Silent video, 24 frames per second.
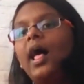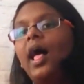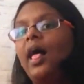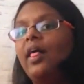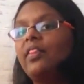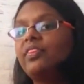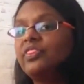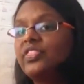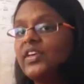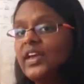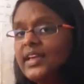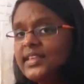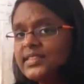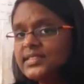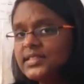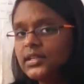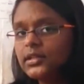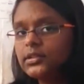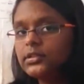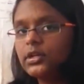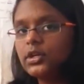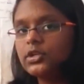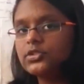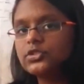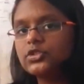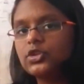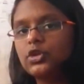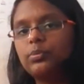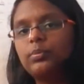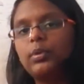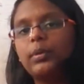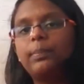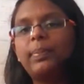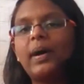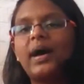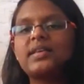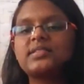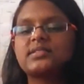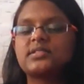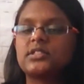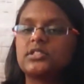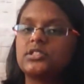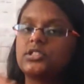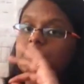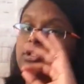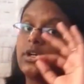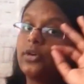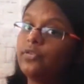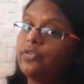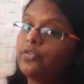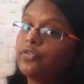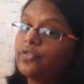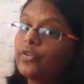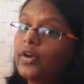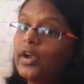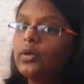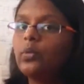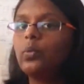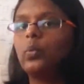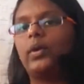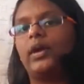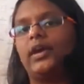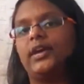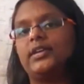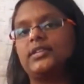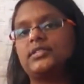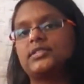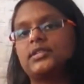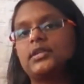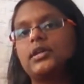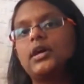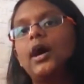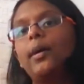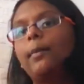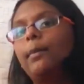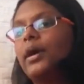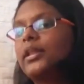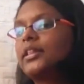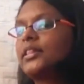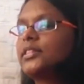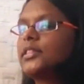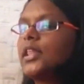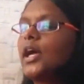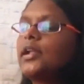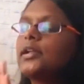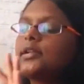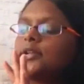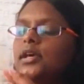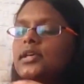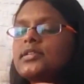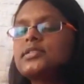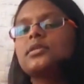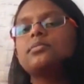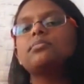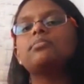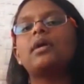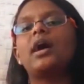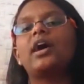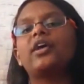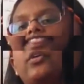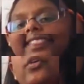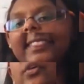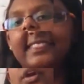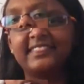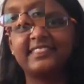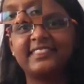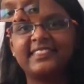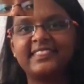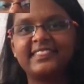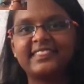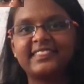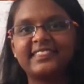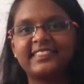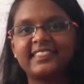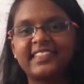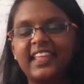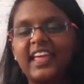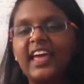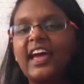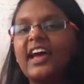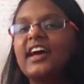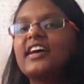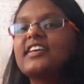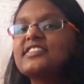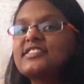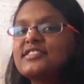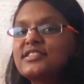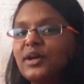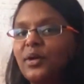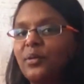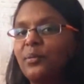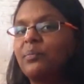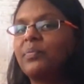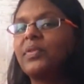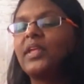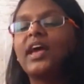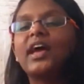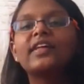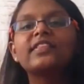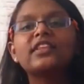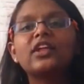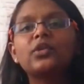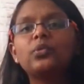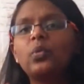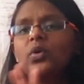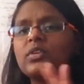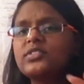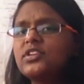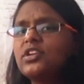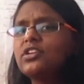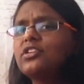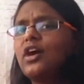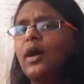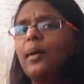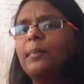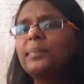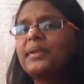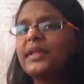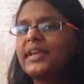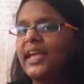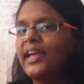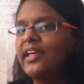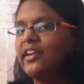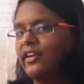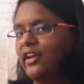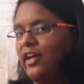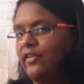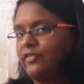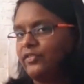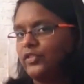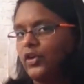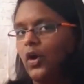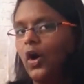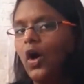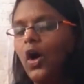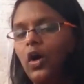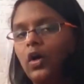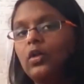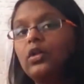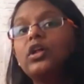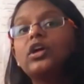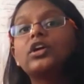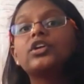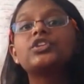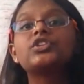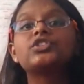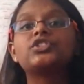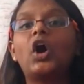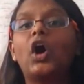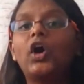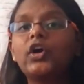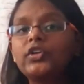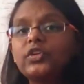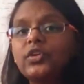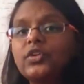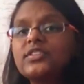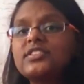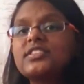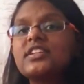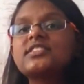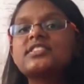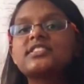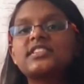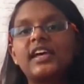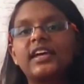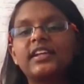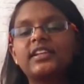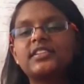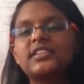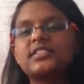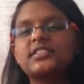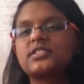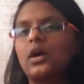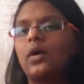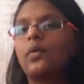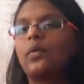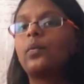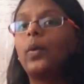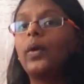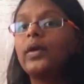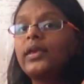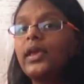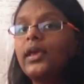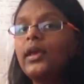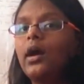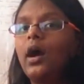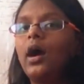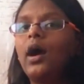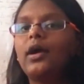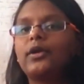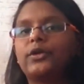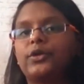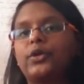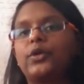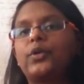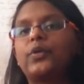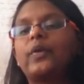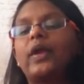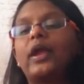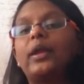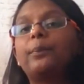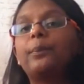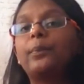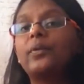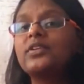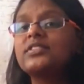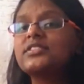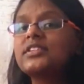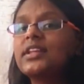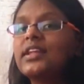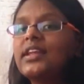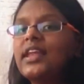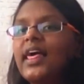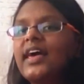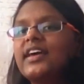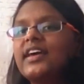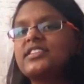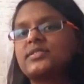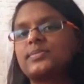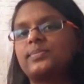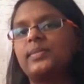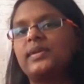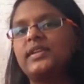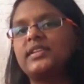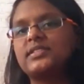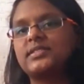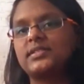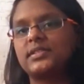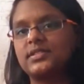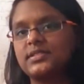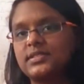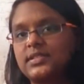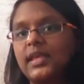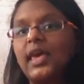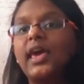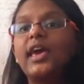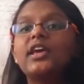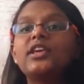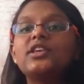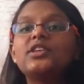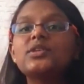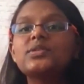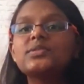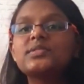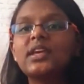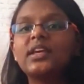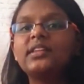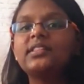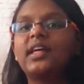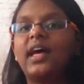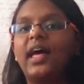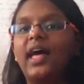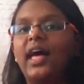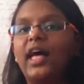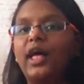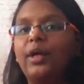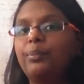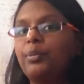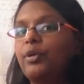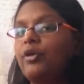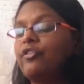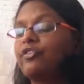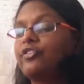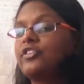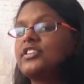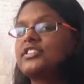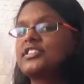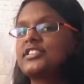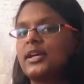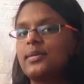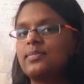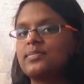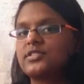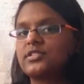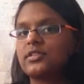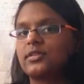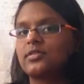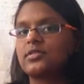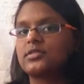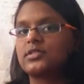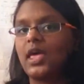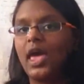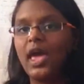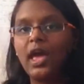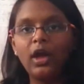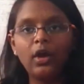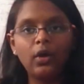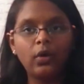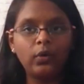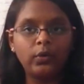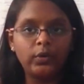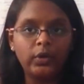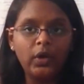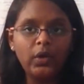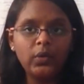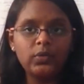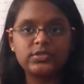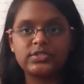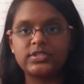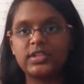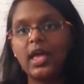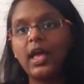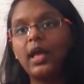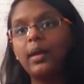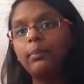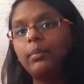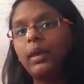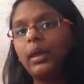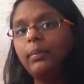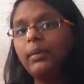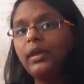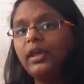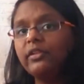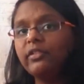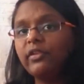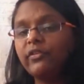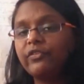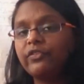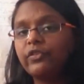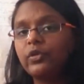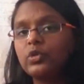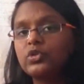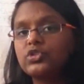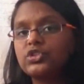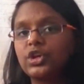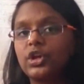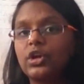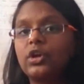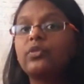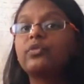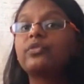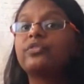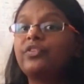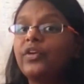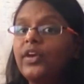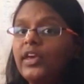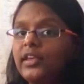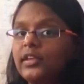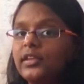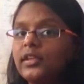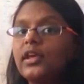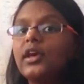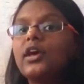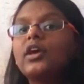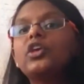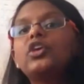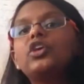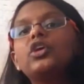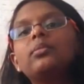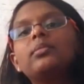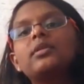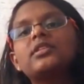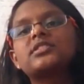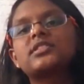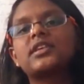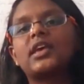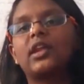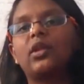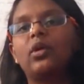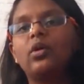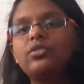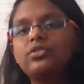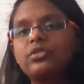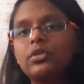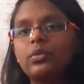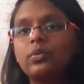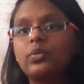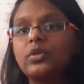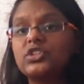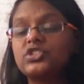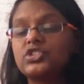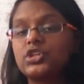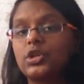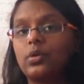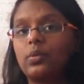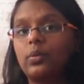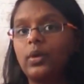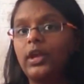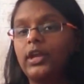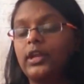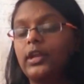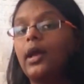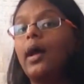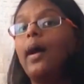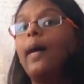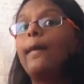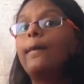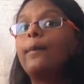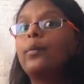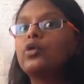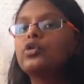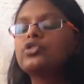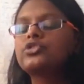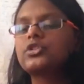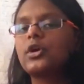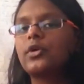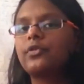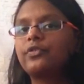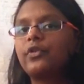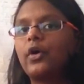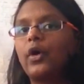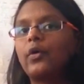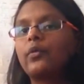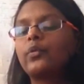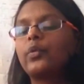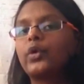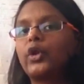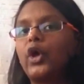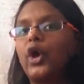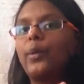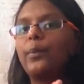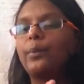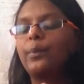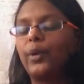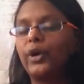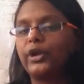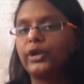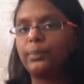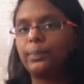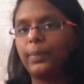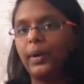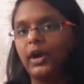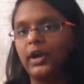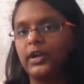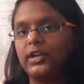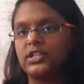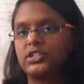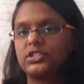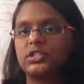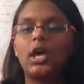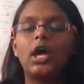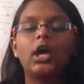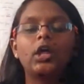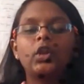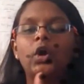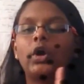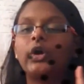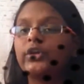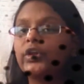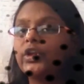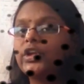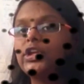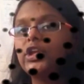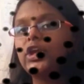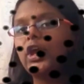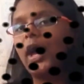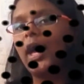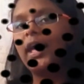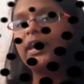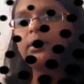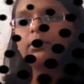and these signals could be passed in different ways, but that doesn't matter. So, that wasn't complicated after all. Doctors and scientists are working hard to create personalized medicines using the help of the stem cells. Who knows, maybe in the future, we, humans, can also regenerate most of our worn-out body parts, not only animals